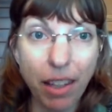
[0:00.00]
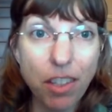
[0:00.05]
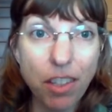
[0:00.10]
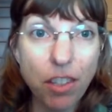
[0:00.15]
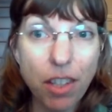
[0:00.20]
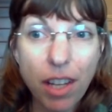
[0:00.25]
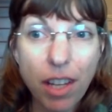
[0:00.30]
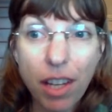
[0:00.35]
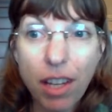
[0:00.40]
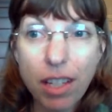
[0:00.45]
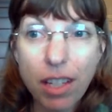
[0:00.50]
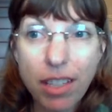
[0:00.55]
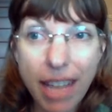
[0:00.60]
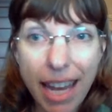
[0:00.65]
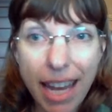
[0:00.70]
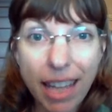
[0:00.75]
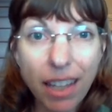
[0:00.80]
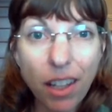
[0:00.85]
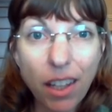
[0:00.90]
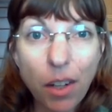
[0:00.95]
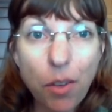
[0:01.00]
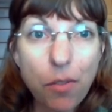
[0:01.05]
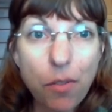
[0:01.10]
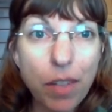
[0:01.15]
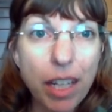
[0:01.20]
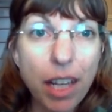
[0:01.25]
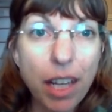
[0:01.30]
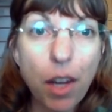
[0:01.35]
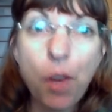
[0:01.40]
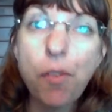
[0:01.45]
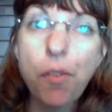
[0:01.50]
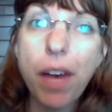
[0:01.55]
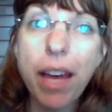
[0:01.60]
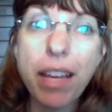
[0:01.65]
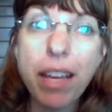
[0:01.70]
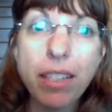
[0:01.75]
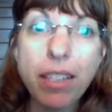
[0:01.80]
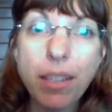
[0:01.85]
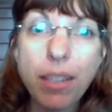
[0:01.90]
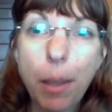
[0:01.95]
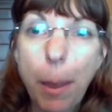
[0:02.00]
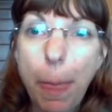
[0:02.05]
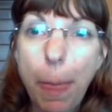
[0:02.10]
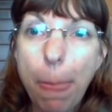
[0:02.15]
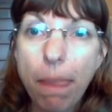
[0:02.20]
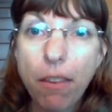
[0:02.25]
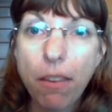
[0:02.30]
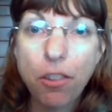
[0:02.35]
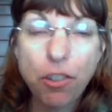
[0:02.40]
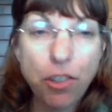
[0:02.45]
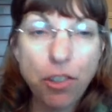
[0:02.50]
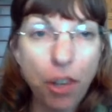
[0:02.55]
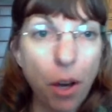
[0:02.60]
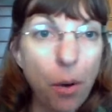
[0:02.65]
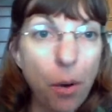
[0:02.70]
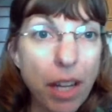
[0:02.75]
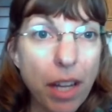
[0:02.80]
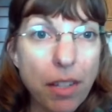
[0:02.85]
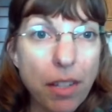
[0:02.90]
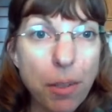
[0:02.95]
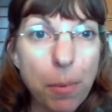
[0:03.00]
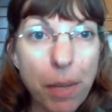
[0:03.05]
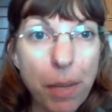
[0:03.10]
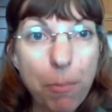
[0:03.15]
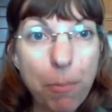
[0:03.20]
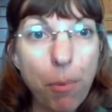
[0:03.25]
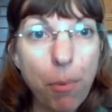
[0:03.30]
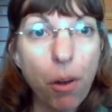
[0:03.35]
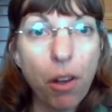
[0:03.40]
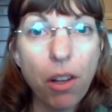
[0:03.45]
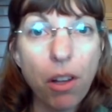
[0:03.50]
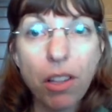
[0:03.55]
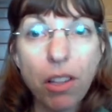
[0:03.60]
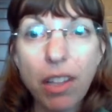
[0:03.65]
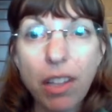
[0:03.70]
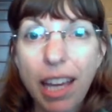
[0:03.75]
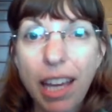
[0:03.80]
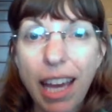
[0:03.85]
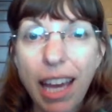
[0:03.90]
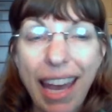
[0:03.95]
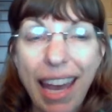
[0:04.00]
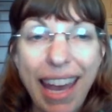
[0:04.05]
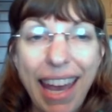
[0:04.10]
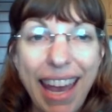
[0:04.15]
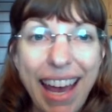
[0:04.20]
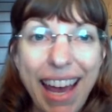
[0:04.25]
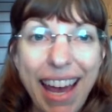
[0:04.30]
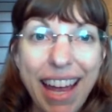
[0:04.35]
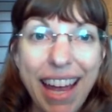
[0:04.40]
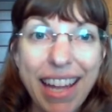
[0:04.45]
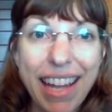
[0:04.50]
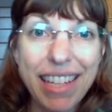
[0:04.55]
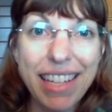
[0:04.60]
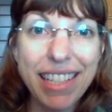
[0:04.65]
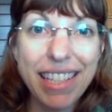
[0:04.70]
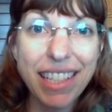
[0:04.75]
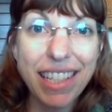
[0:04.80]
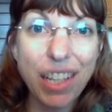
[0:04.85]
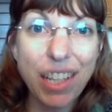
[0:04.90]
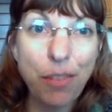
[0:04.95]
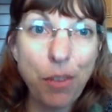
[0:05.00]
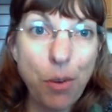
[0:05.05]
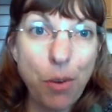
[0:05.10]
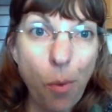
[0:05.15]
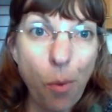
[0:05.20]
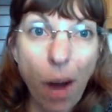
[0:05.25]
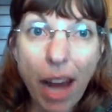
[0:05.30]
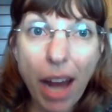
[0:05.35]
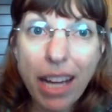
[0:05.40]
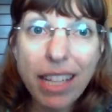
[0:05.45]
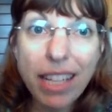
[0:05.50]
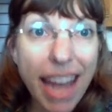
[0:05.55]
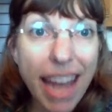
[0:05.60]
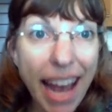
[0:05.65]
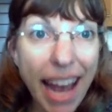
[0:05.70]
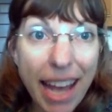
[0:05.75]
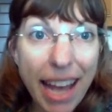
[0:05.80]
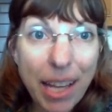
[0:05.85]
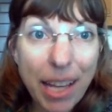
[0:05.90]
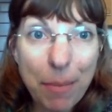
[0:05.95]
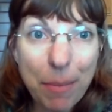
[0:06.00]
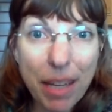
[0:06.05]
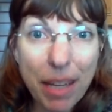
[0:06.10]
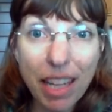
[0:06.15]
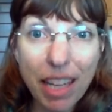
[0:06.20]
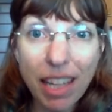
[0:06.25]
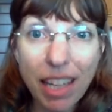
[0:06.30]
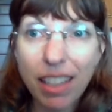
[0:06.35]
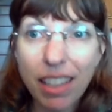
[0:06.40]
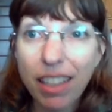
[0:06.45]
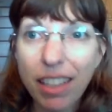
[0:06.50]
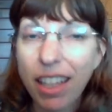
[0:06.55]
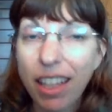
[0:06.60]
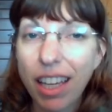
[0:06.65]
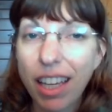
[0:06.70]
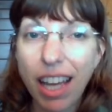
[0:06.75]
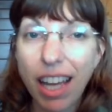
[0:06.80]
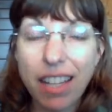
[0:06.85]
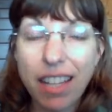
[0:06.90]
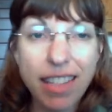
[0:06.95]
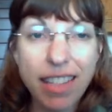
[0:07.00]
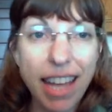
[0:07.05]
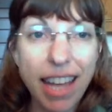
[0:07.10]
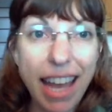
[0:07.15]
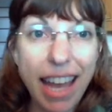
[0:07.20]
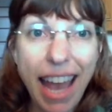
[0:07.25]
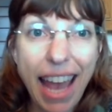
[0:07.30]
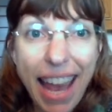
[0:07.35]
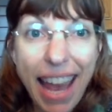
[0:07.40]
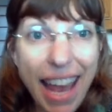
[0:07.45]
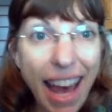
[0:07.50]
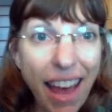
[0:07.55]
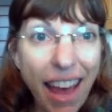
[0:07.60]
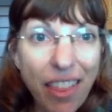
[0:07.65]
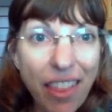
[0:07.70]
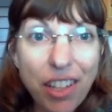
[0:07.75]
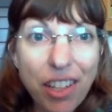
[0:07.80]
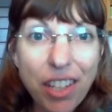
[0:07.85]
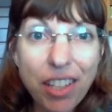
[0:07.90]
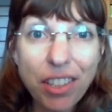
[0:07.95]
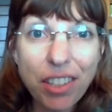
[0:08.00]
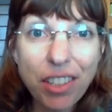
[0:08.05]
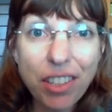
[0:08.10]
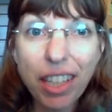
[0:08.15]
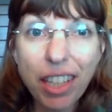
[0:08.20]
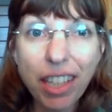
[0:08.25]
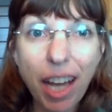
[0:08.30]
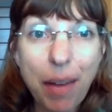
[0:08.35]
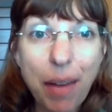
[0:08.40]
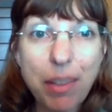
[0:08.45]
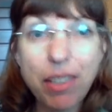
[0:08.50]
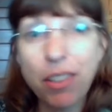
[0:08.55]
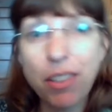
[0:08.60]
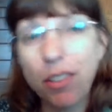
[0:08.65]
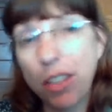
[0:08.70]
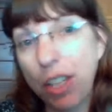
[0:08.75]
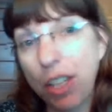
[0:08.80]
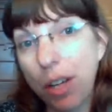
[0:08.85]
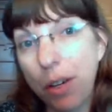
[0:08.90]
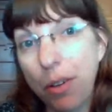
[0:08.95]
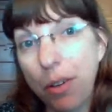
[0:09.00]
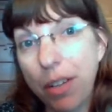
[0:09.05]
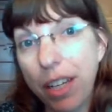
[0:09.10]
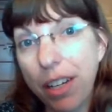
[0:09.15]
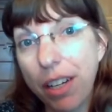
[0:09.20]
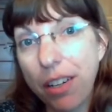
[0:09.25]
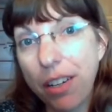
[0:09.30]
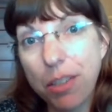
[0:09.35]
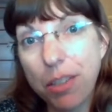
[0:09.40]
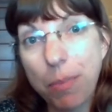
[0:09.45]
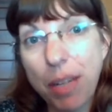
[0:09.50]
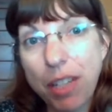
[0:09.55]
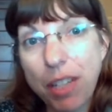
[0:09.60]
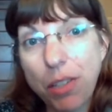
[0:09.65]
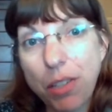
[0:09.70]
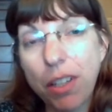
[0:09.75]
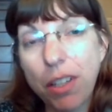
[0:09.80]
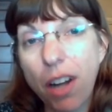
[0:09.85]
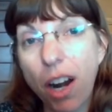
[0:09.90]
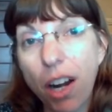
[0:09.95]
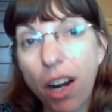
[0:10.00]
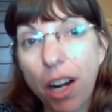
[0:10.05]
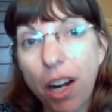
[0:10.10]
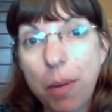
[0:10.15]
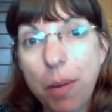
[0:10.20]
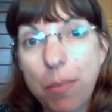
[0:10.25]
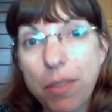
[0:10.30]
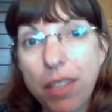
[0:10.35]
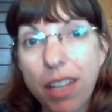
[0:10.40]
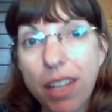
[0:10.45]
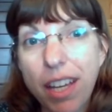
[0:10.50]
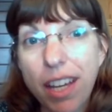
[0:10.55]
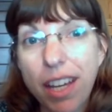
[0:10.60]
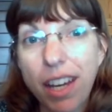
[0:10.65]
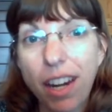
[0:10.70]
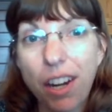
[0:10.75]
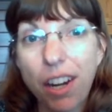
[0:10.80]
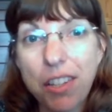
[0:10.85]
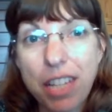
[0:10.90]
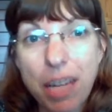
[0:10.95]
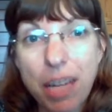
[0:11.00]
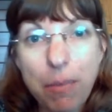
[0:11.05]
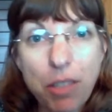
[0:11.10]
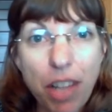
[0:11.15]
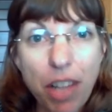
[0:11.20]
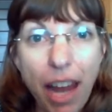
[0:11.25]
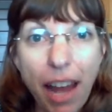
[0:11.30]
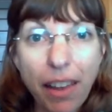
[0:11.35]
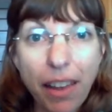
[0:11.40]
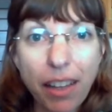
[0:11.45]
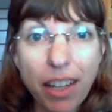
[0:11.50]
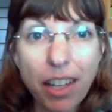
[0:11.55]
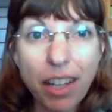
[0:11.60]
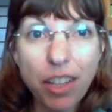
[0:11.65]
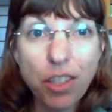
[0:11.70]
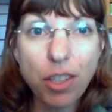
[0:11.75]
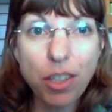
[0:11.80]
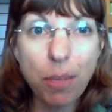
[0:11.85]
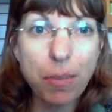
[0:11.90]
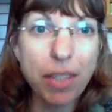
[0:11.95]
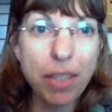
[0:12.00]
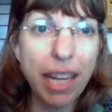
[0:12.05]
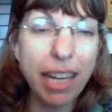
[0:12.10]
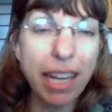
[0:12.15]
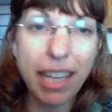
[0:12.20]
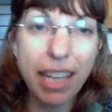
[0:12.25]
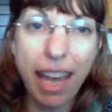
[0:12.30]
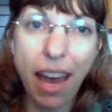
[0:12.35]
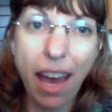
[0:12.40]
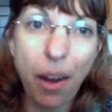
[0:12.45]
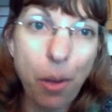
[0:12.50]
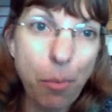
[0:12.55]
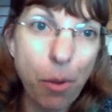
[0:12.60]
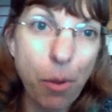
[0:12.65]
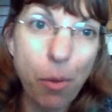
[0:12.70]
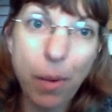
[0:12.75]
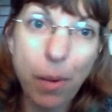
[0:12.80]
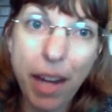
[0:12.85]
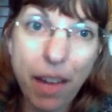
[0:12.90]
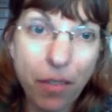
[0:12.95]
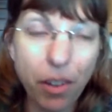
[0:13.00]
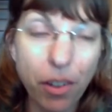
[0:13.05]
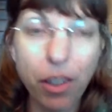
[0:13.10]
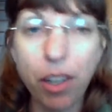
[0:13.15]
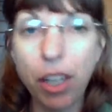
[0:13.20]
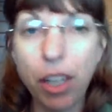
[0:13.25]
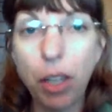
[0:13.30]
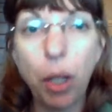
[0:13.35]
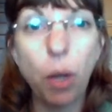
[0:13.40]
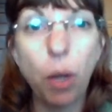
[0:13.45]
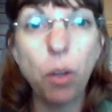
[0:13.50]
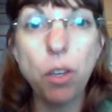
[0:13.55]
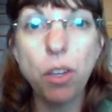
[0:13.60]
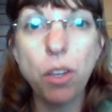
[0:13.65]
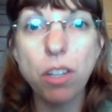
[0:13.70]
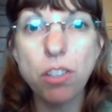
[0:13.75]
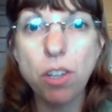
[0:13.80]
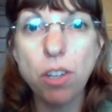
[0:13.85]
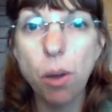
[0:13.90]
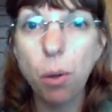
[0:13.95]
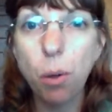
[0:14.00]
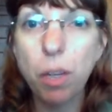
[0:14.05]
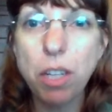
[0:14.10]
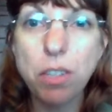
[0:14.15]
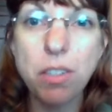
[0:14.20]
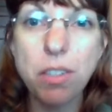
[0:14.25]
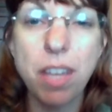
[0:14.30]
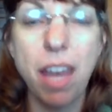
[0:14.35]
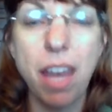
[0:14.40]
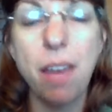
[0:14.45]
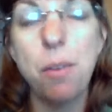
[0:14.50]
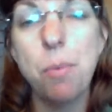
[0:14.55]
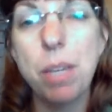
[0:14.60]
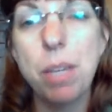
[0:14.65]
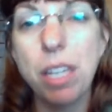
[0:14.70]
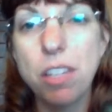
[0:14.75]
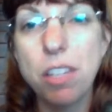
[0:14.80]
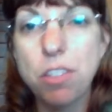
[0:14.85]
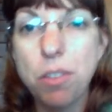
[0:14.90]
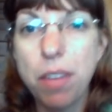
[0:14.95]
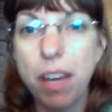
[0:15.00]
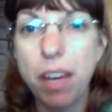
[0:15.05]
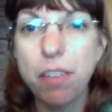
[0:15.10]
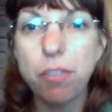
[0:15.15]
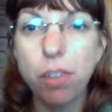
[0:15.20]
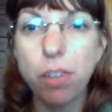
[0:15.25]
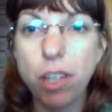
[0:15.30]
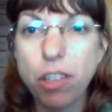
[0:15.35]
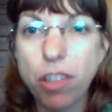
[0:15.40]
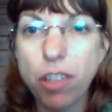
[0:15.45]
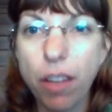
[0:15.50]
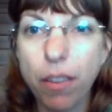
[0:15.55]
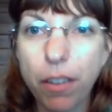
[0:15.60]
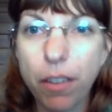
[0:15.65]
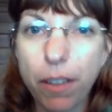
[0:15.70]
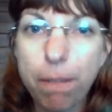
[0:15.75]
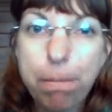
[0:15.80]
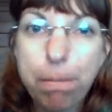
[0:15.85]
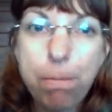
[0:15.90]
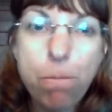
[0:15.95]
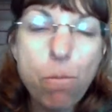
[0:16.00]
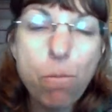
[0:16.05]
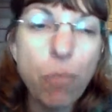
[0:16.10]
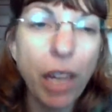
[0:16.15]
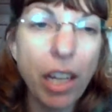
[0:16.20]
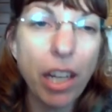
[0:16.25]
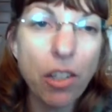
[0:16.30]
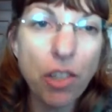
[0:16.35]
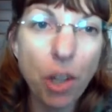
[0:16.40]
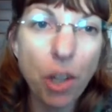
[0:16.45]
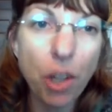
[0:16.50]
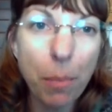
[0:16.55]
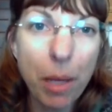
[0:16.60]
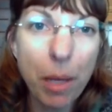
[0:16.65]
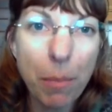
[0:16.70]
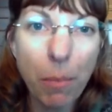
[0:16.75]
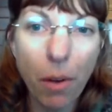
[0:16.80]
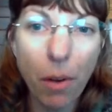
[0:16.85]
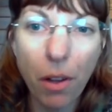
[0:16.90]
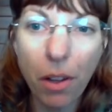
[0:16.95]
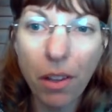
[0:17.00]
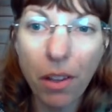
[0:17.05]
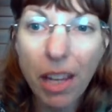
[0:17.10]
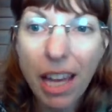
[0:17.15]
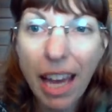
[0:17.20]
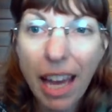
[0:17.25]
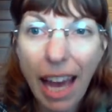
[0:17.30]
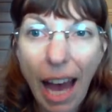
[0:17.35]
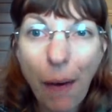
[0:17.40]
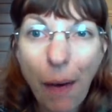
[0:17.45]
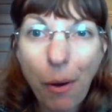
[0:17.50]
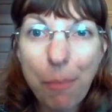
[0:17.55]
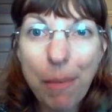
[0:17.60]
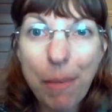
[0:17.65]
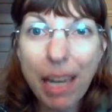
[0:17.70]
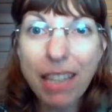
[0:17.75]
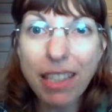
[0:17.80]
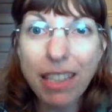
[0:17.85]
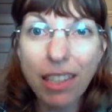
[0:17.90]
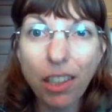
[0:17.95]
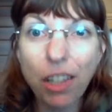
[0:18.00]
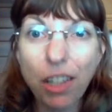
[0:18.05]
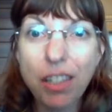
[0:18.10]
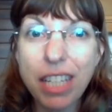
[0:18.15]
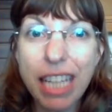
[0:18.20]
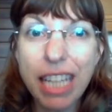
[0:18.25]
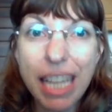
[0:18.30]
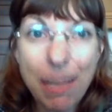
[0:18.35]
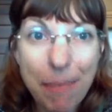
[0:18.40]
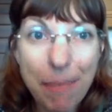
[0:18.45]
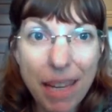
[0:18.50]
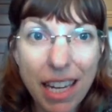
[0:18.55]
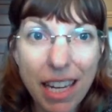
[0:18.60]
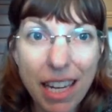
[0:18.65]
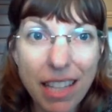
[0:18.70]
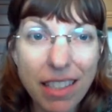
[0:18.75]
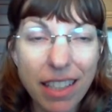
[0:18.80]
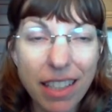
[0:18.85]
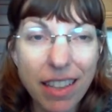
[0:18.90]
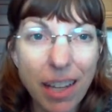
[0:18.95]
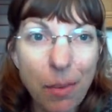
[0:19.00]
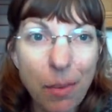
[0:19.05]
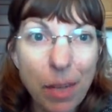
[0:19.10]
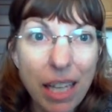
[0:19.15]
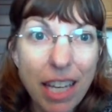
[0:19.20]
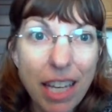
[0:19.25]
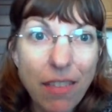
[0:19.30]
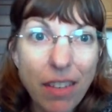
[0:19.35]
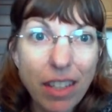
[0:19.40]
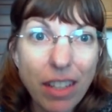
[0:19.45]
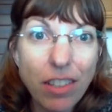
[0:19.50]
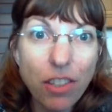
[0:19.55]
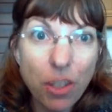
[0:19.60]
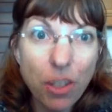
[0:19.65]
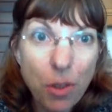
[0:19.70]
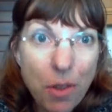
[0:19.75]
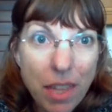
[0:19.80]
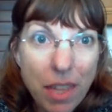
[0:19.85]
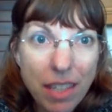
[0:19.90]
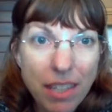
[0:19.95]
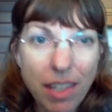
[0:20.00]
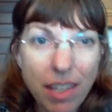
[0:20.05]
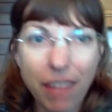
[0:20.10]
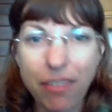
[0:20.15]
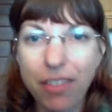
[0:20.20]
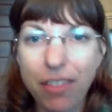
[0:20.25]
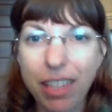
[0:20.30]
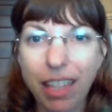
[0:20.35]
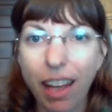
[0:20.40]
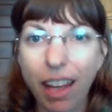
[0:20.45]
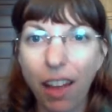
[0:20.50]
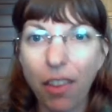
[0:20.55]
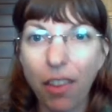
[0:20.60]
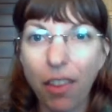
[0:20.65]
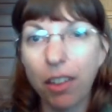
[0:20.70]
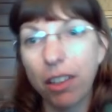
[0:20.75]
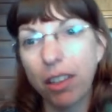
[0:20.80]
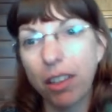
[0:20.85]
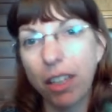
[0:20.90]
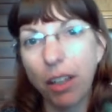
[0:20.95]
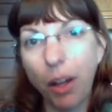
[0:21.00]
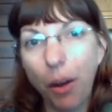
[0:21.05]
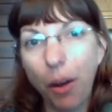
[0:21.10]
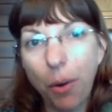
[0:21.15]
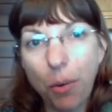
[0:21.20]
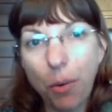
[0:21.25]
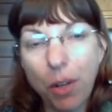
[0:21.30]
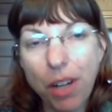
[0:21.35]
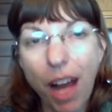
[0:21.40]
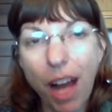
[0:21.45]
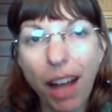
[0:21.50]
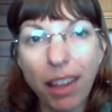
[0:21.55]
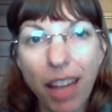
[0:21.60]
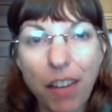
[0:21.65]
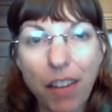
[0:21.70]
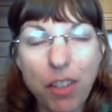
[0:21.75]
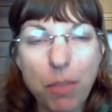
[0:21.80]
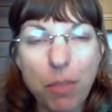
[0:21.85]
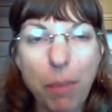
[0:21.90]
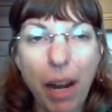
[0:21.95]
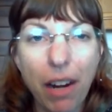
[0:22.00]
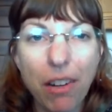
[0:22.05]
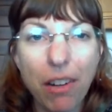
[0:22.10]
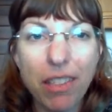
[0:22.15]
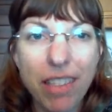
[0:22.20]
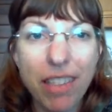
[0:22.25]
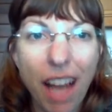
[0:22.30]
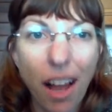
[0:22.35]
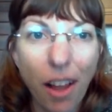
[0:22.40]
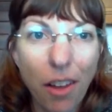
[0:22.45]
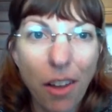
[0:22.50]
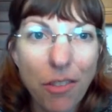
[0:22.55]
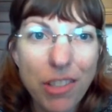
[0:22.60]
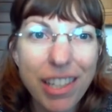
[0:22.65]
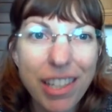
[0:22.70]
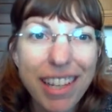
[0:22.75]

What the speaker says: Let's take a little video of us, show it to people, and if you want to tag me and say, hey Heather, look, I did, here's me doing arms, our team challenge, I'm staying accountable, whatever, you can totally do that, and we can do that for each other and show people how amazing our team is, that we even do this stuff together. We're not left by ourselves